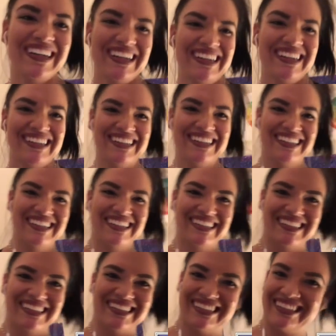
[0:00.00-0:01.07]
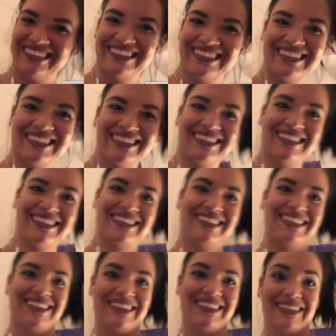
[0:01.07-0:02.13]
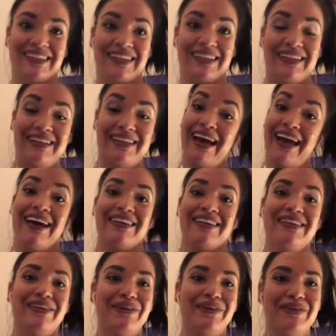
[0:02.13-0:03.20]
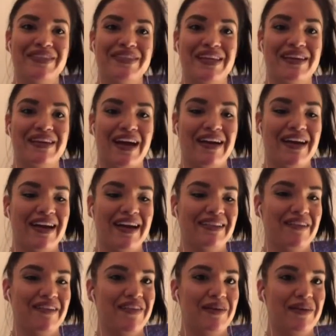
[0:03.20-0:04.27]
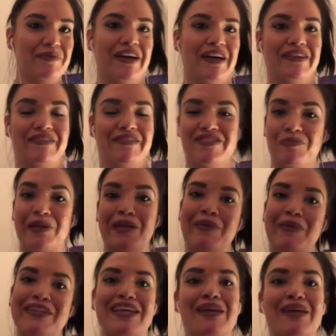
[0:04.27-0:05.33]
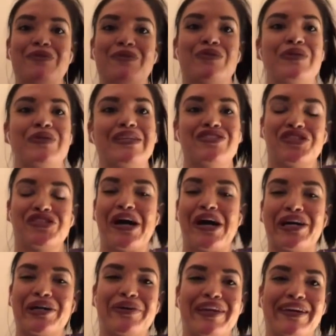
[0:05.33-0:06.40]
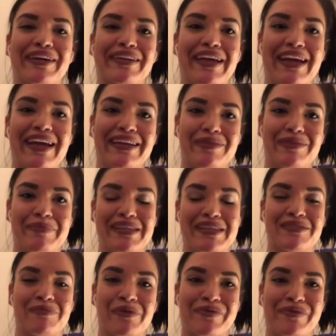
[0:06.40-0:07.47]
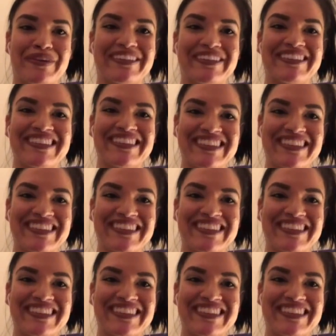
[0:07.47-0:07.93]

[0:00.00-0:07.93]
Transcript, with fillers: And I mean, you have to fly out for Lucha Underground too, right? Yeah, you know, it's like, I love that I'm kind of splitting my time between Chicago and LA. I get the best of both worlds.